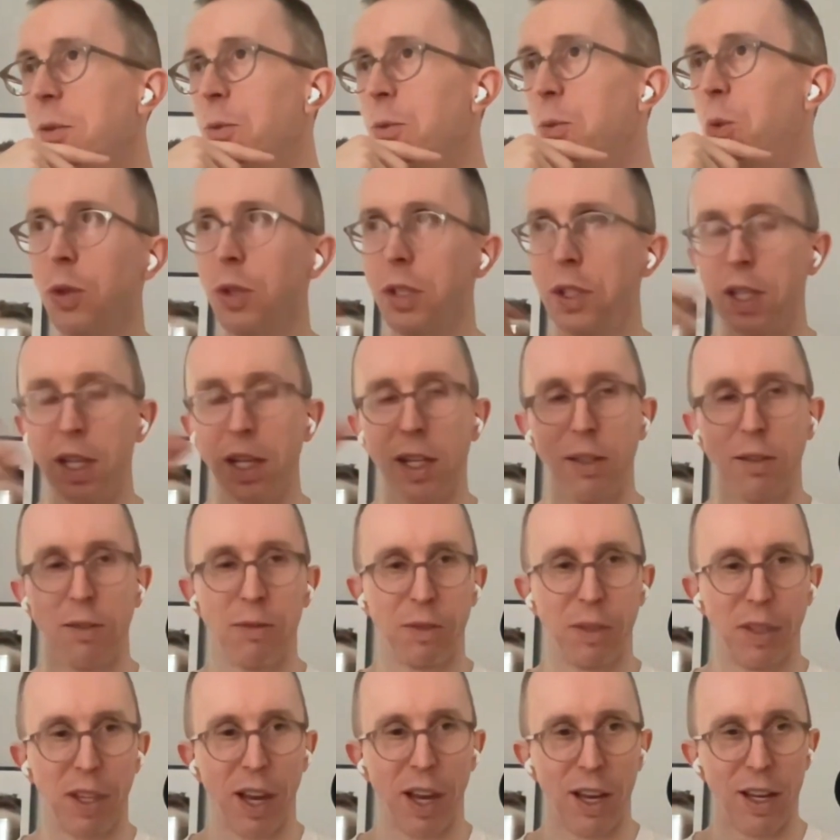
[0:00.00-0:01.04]
there's all these kind
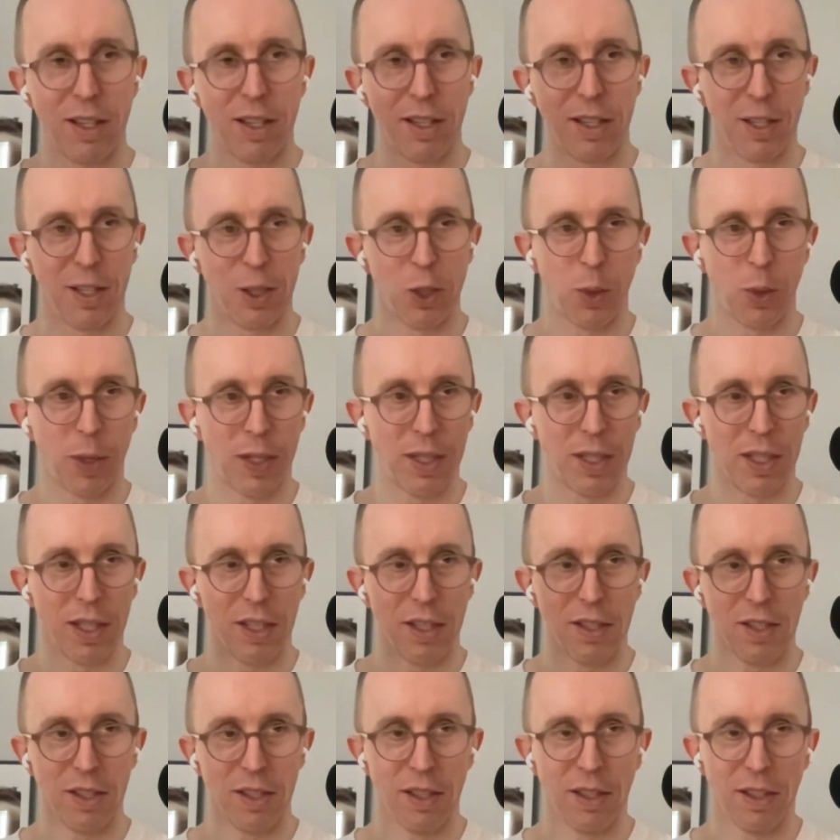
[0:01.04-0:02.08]
of guys in their
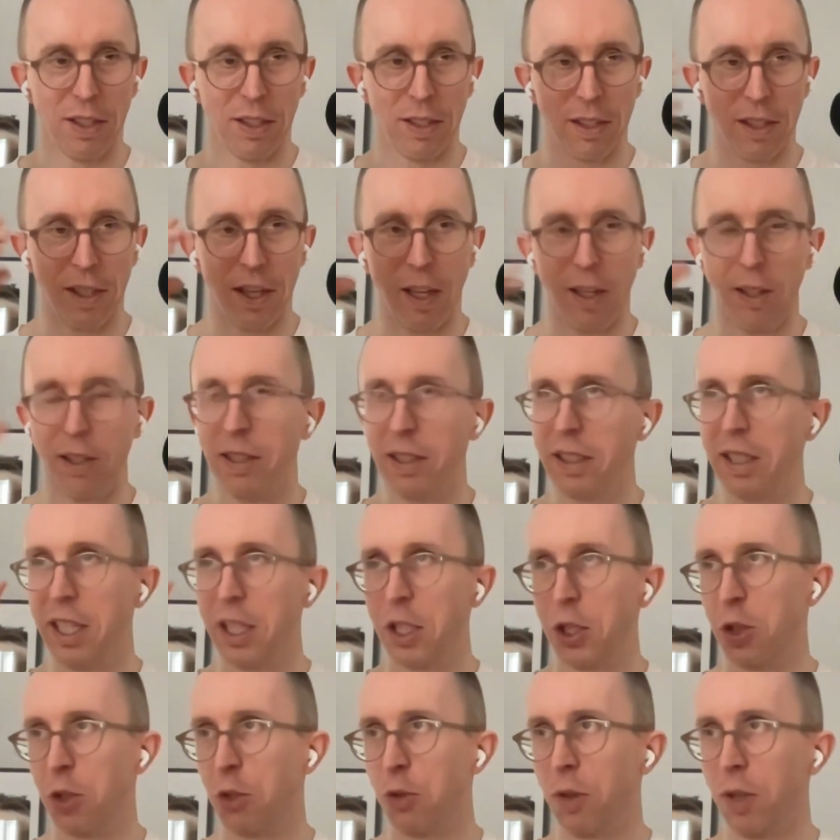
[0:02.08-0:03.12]
20s and,
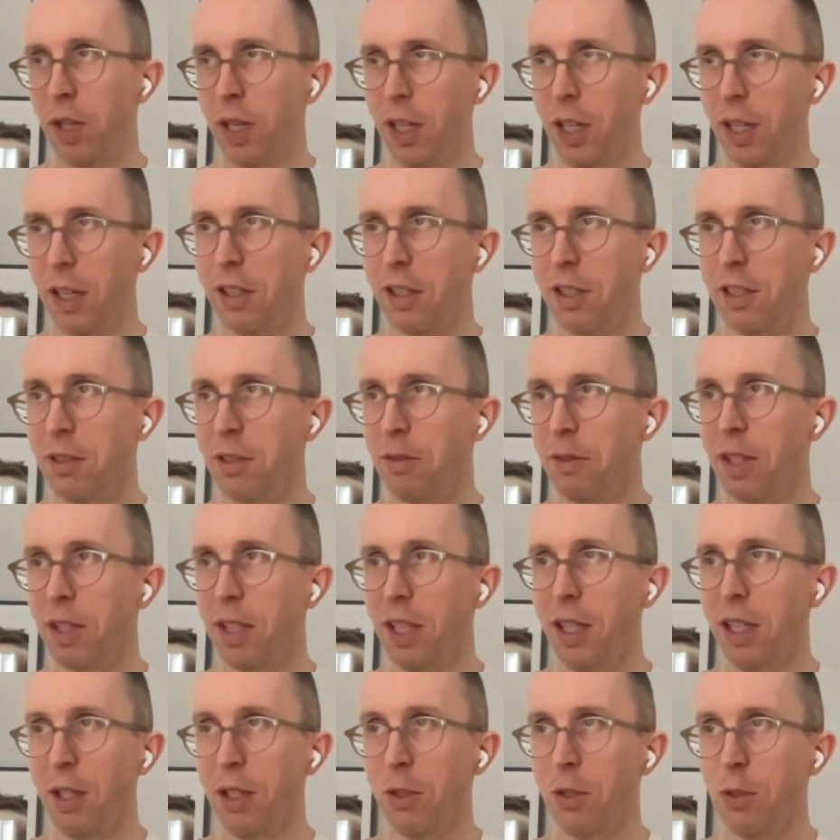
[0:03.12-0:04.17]
literally kind of
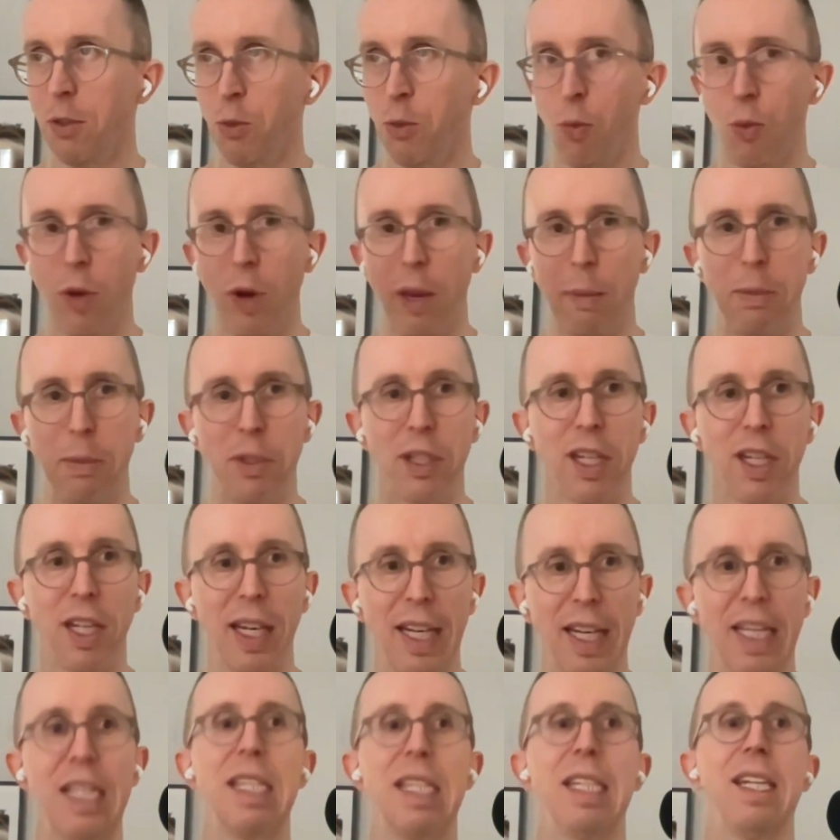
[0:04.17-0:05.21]
like ripped,
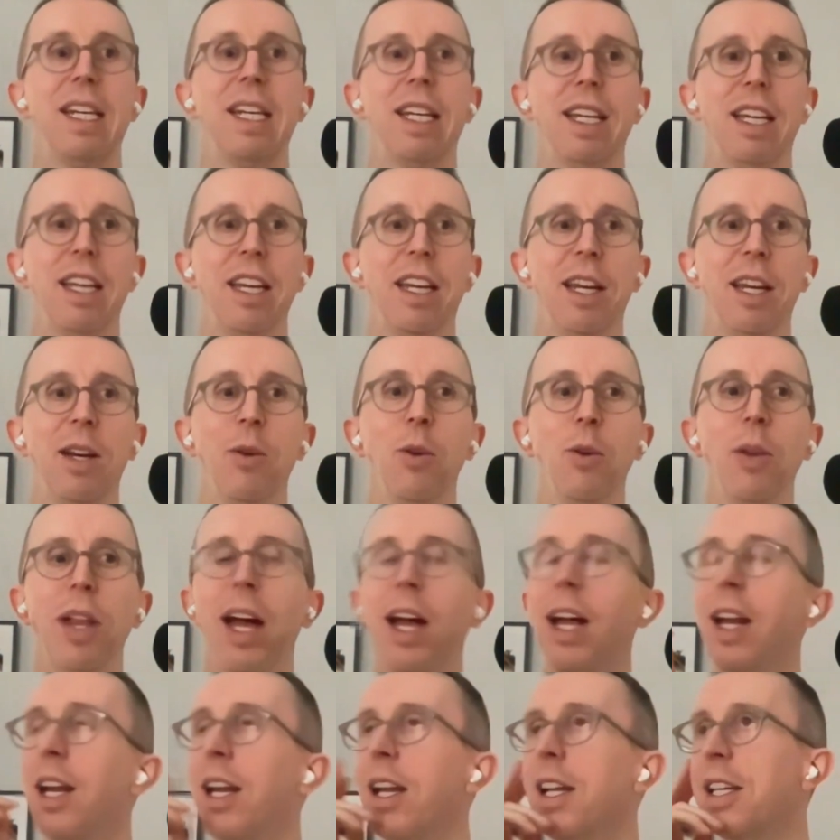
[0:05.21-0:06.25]
glistening,
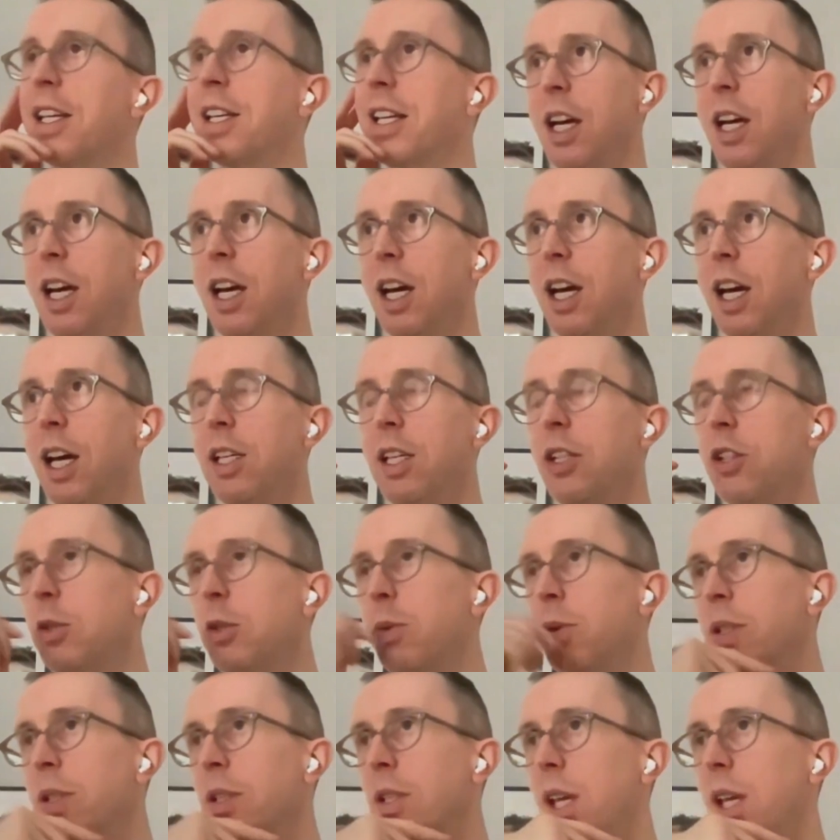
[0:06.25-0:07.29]
all that. And he
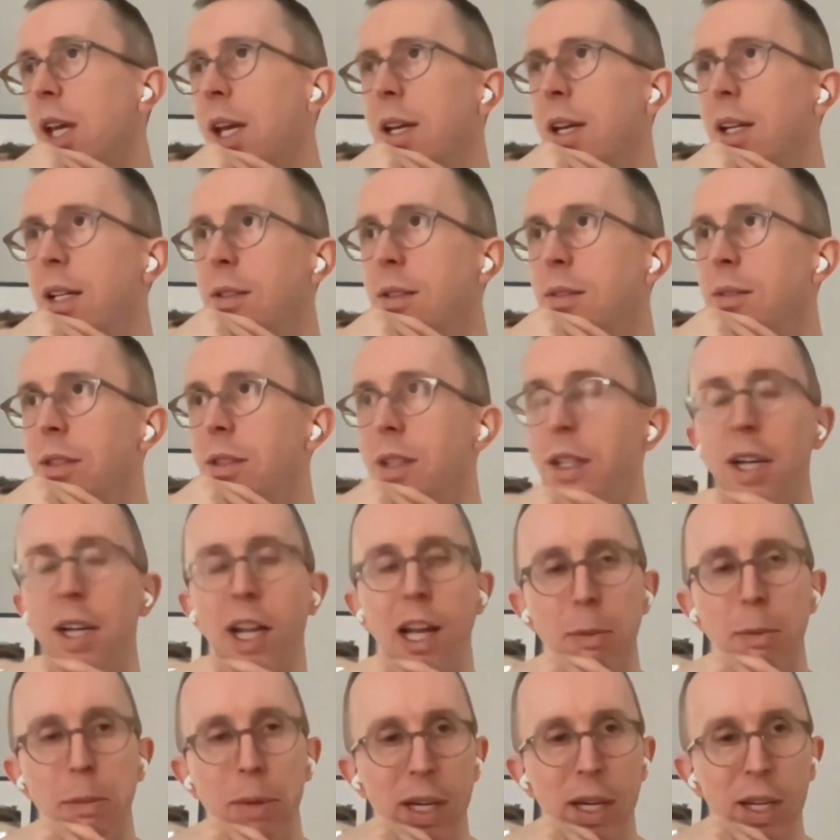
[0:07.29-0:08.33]
just went, yeah.
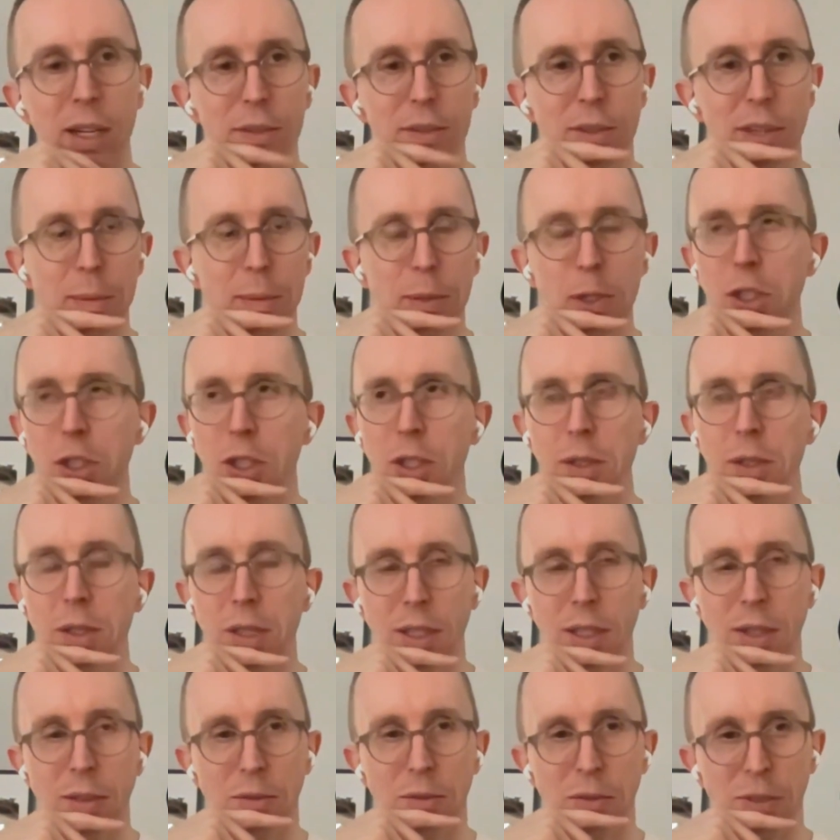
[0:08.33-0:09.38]
And how many of them are
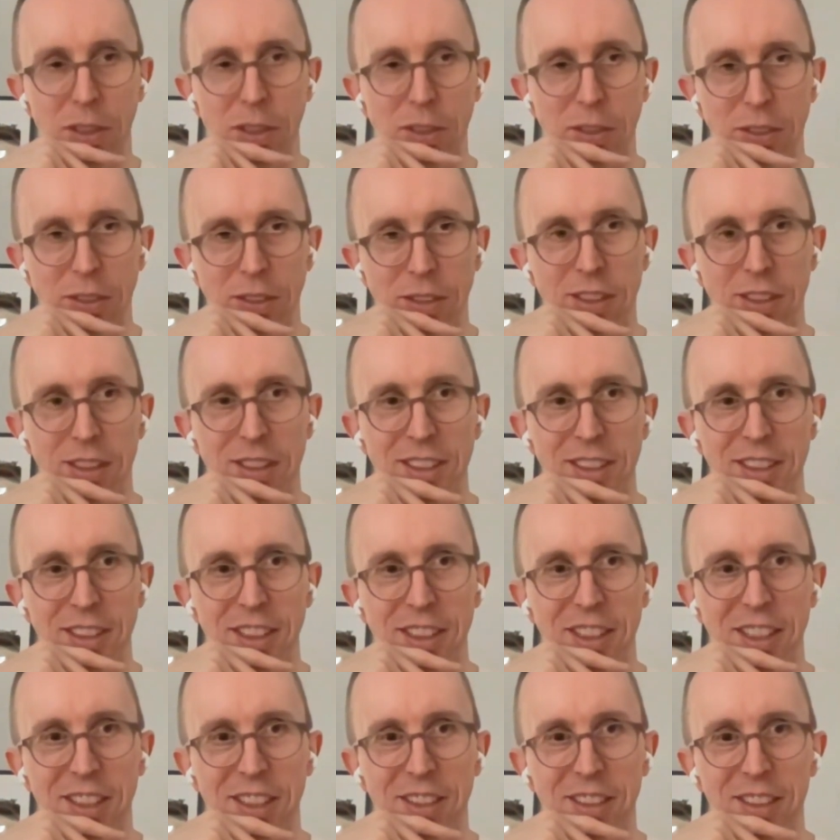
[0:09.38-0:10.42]
juicing, Phil?
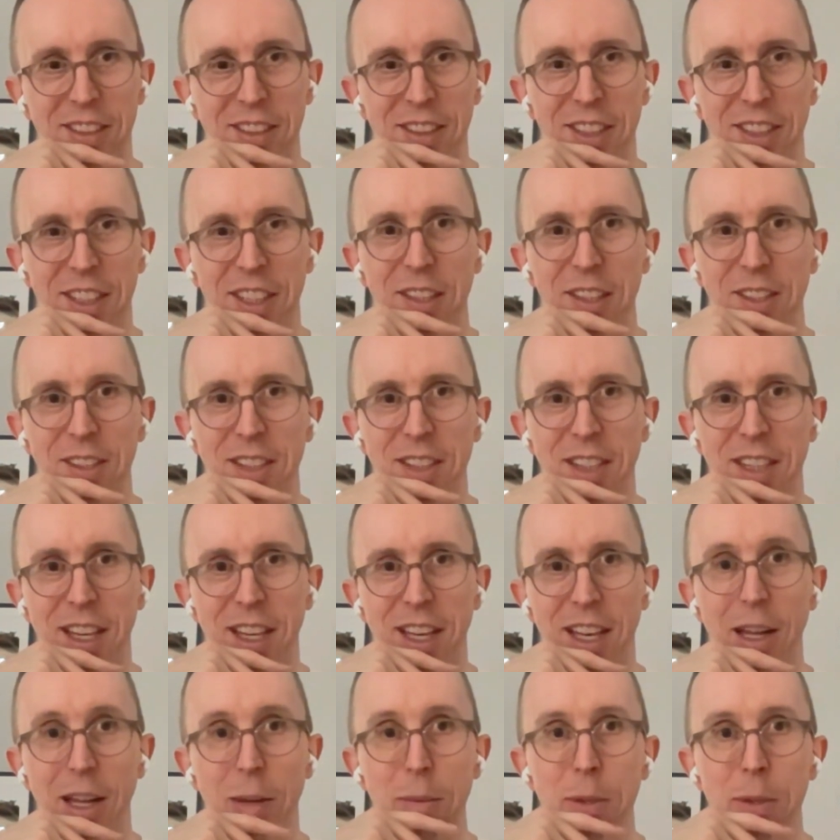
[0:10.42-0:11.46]
He was
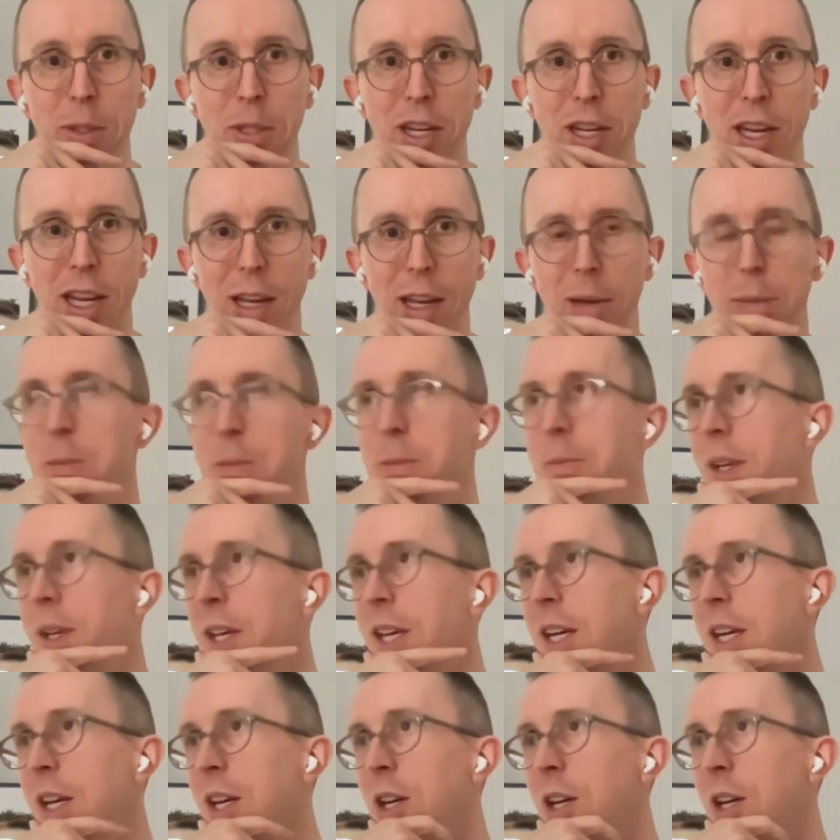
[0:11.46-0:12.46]
like, how much of